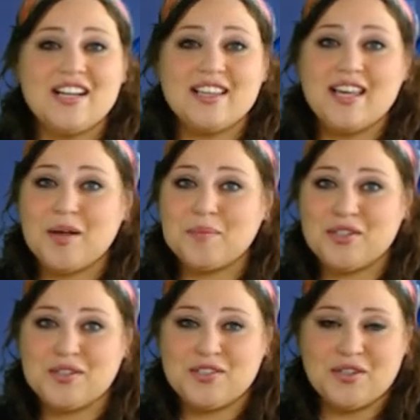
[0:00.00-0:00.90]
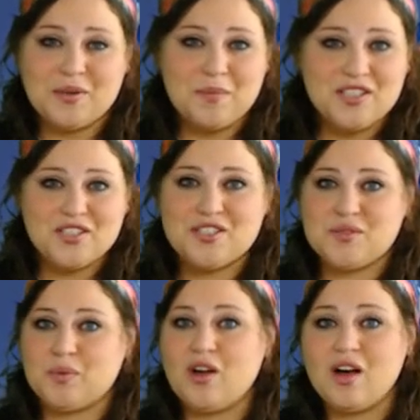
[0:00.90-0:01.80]
So definitely upload your
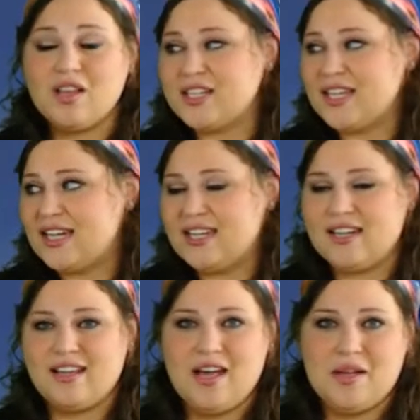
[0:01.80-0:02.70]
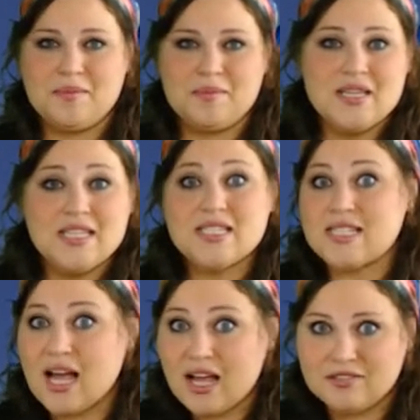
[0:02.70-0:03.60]
pictures. We all look at it.
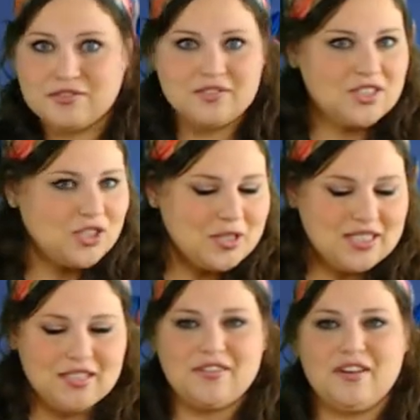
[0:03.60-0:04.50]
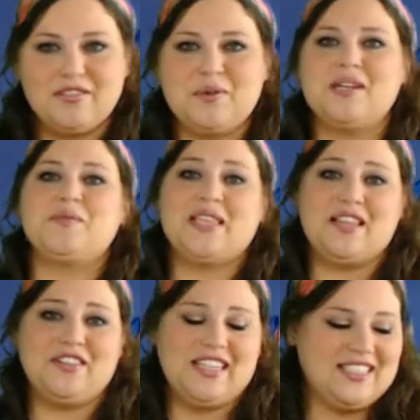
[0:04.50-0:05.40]
Me, Stav, Joseph,
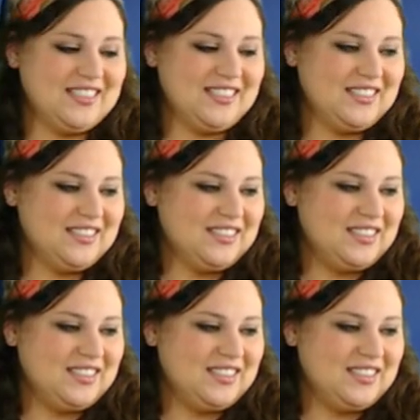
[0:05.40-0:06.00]
everyone. We love it.